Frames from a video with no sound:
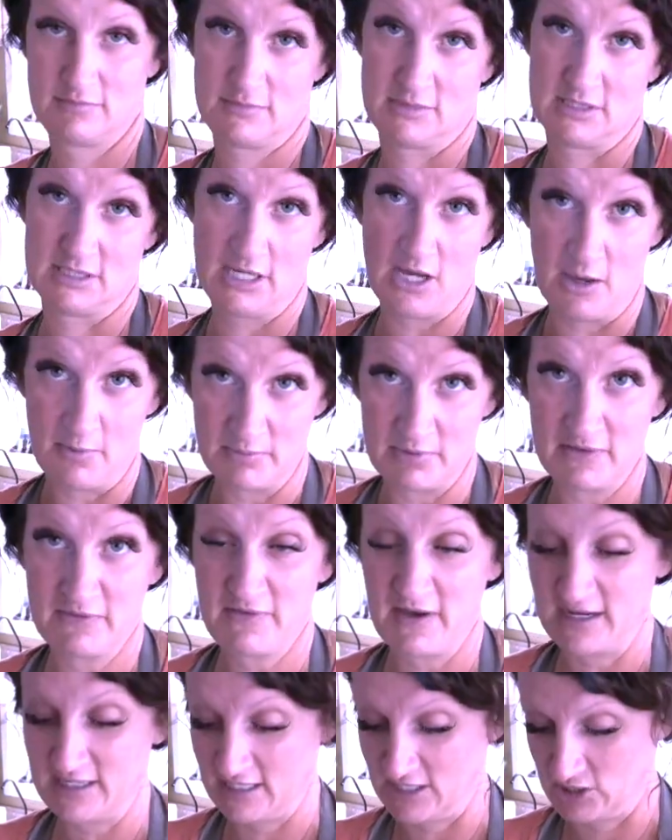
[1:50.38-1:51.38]
dump if
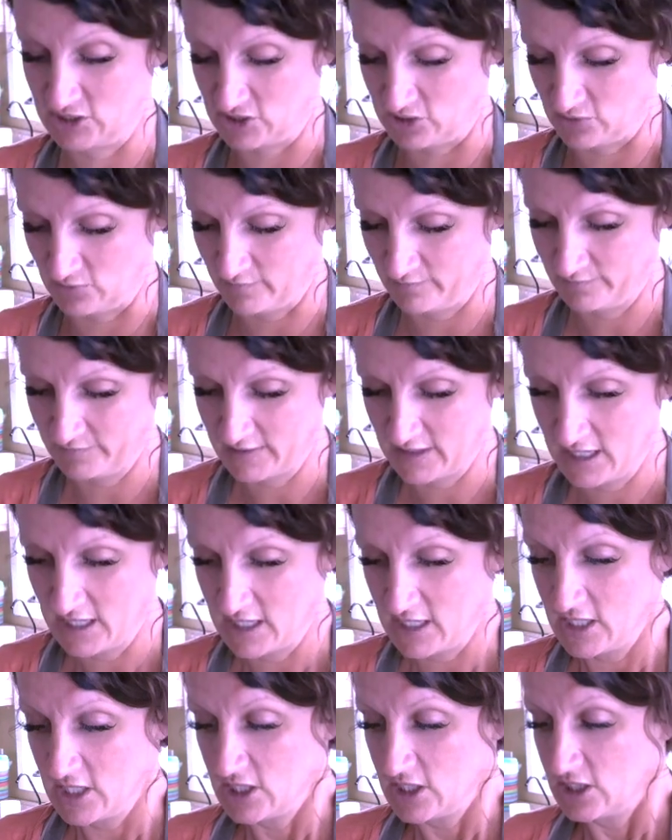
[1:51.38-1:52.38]
I need to.
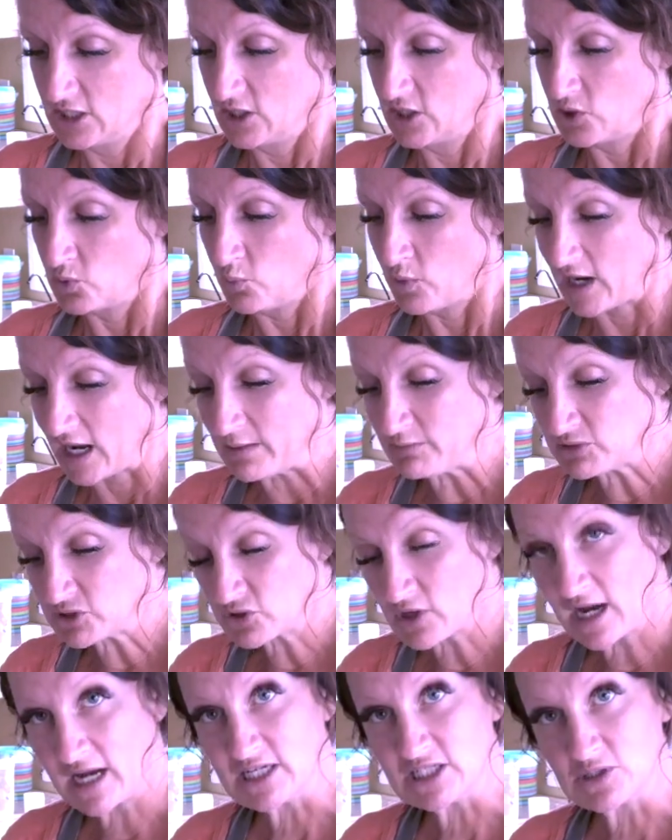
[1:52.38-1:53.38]
What I'm
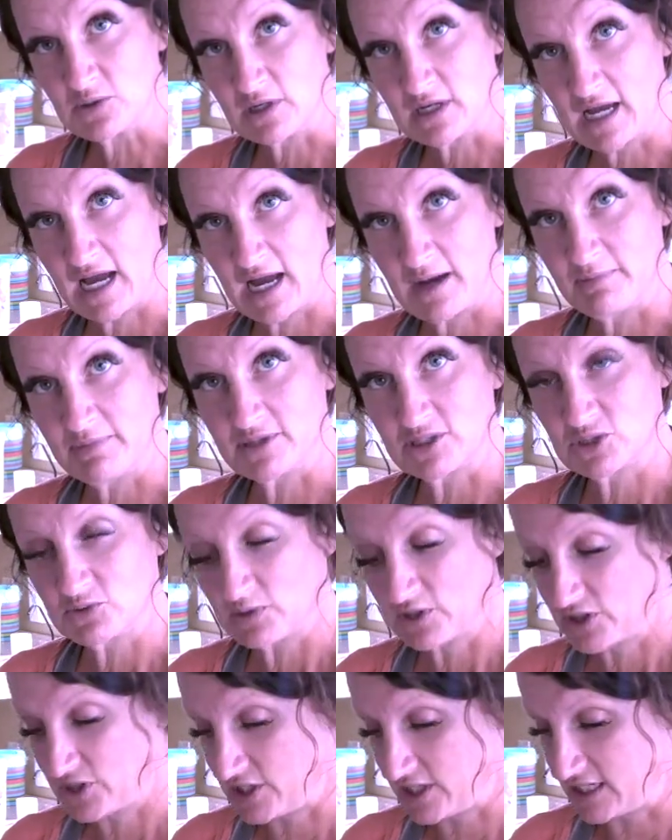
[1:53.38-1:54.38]
trying to accomplish
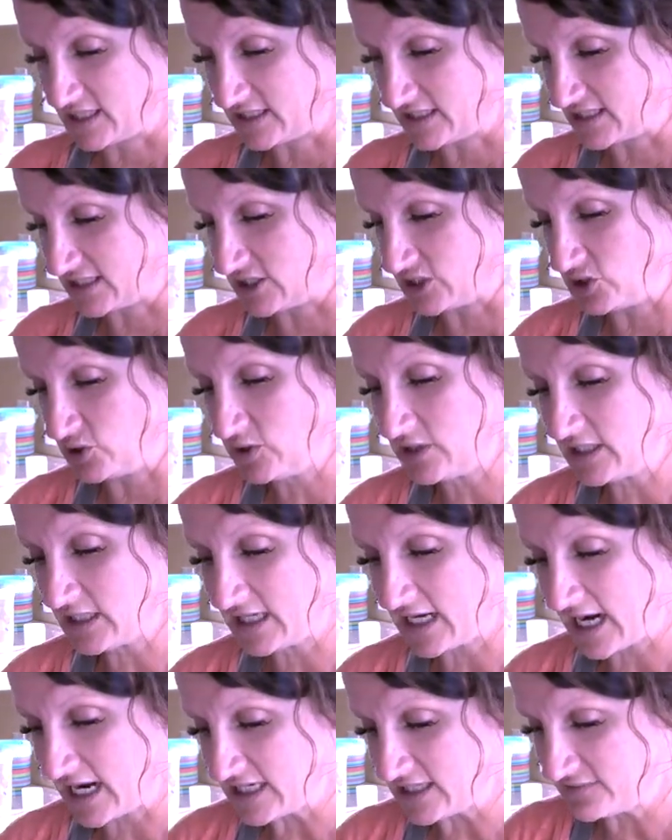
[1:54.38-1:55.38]
with this is you can
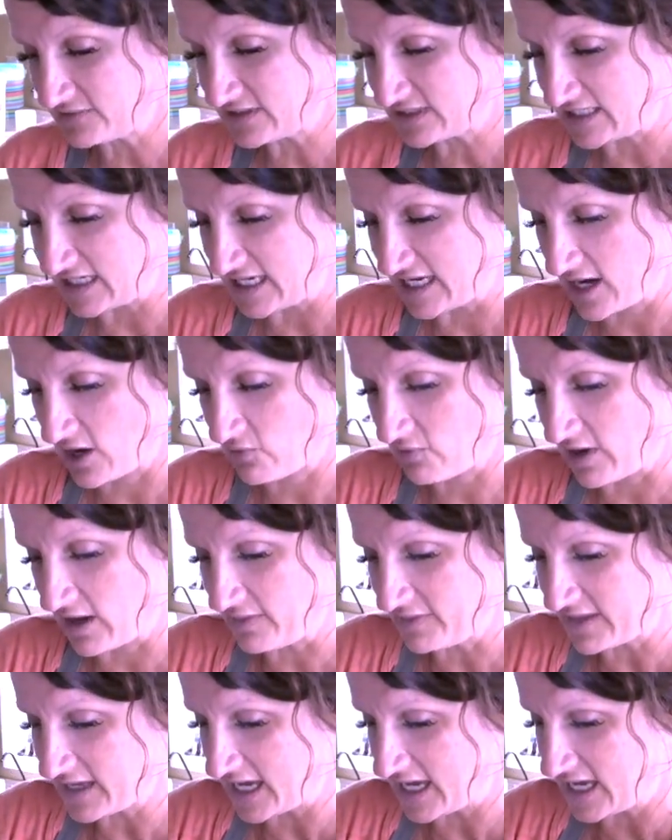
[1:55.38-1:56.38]
kind of see
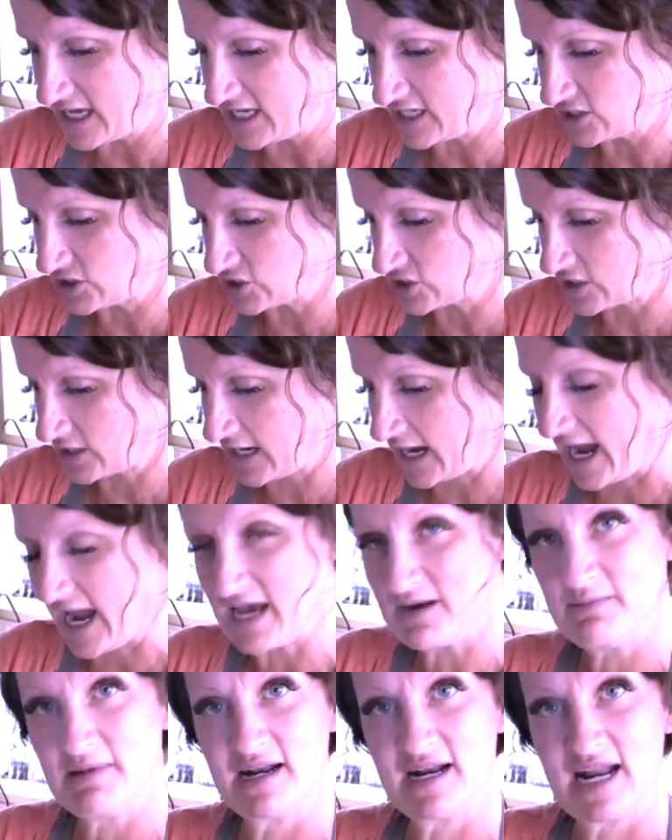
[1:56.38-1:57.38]
around the edge. I
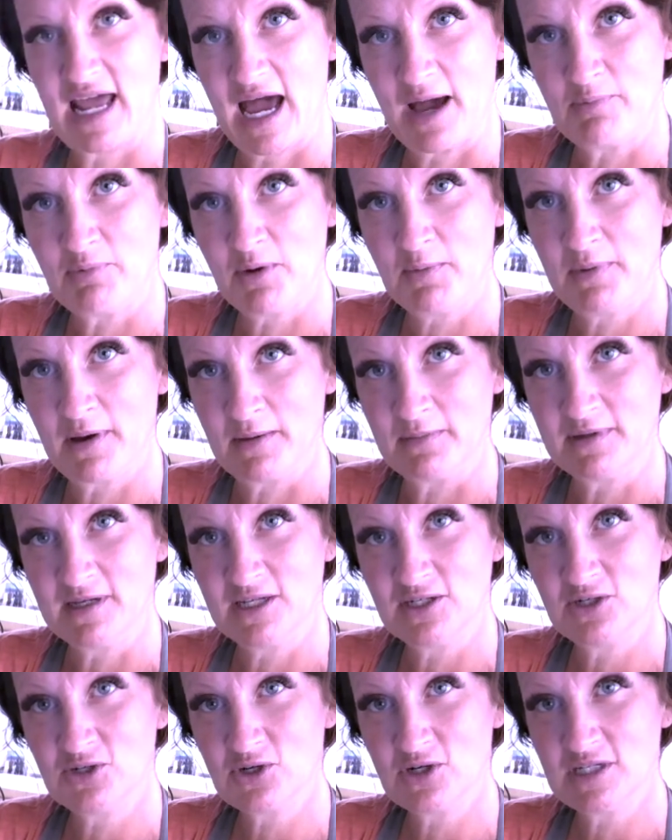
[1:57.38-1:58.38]
had made an apple
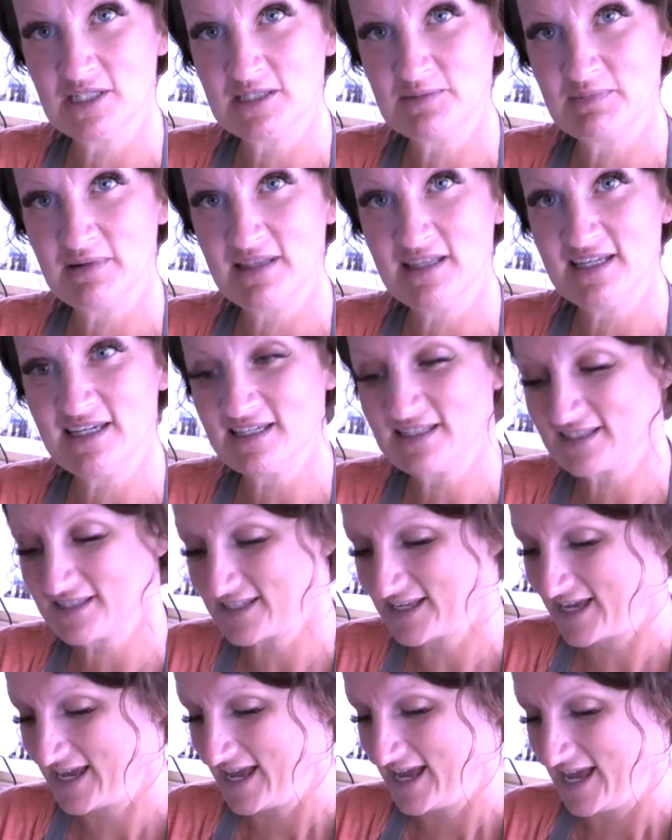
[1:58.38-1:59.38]
pumpkin crisp in this,
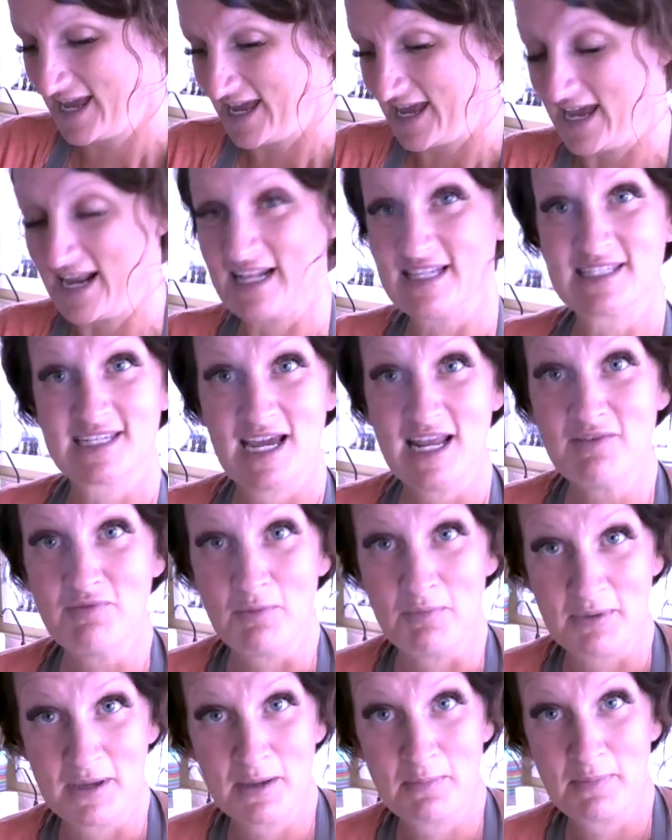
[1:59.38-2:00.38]
and it's kind of
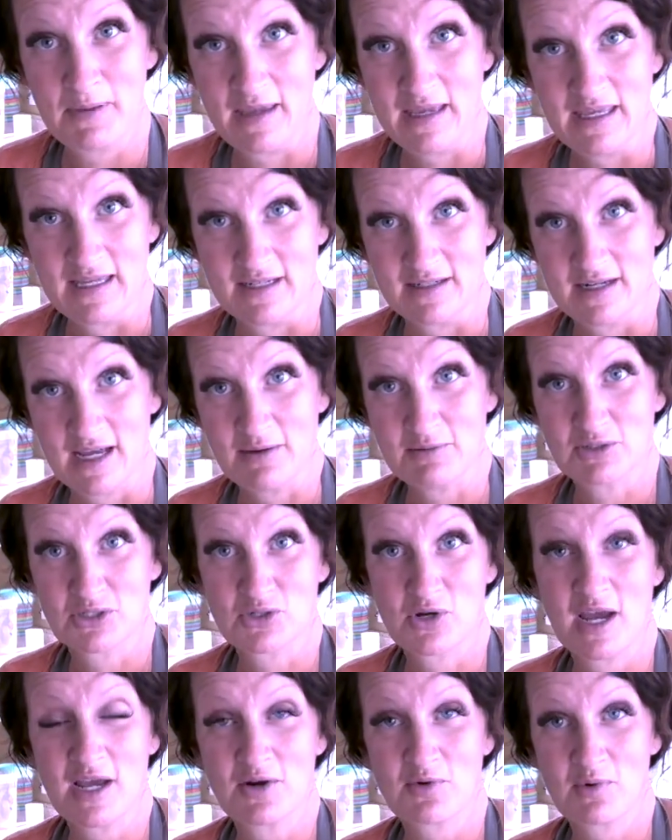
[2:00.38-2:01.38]
a big pan. I was
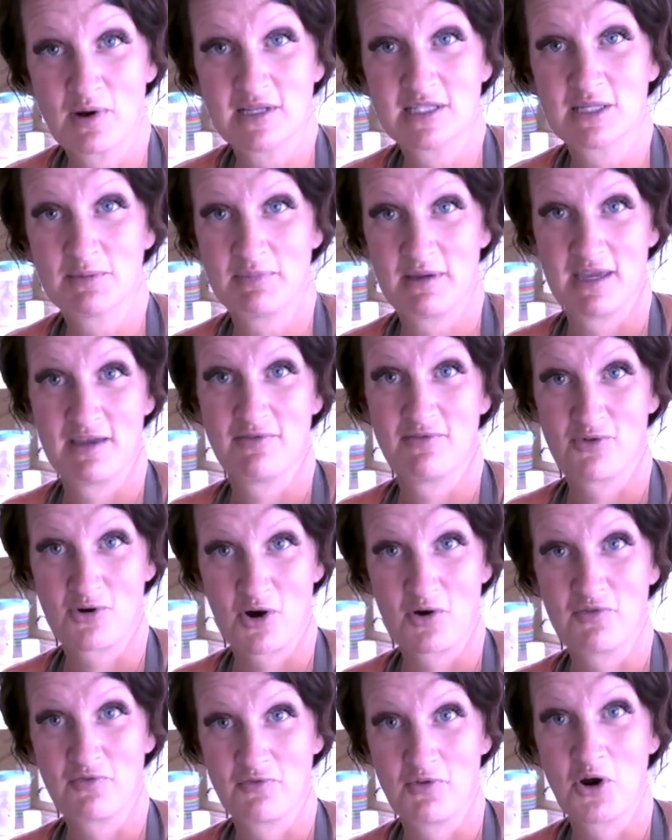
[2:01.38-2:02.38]
trying a recipe for
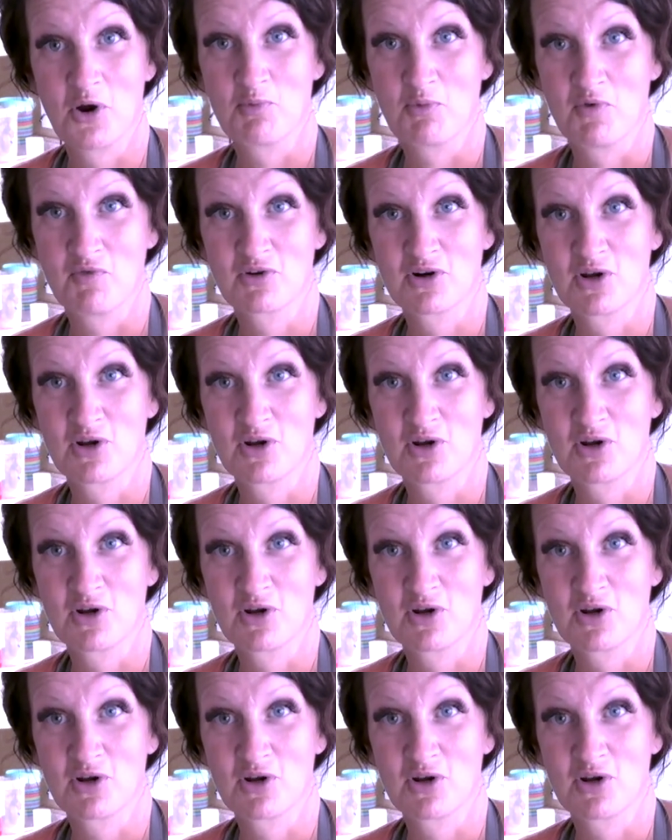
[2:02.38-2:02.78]
our farm over